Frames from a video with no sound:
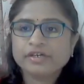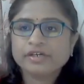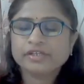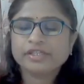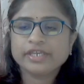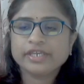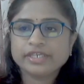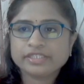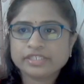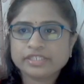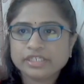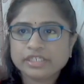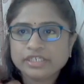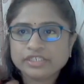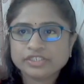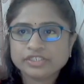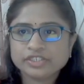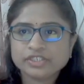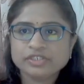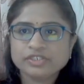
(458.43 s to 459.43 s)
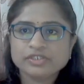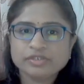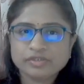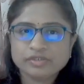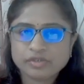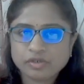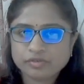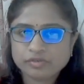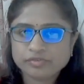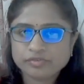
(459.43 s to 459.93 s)
The exhalation
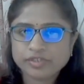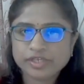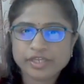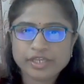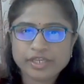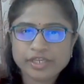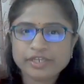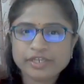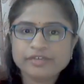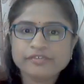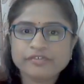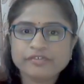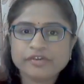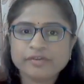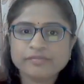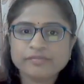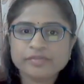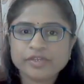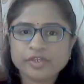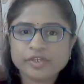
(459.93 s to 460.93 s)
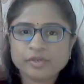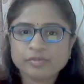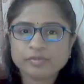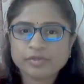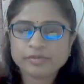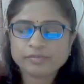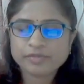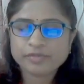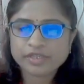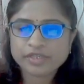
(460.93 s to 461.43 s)
of the air from the
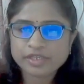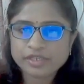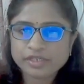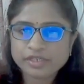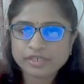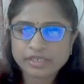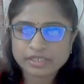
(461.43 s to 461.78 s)
human being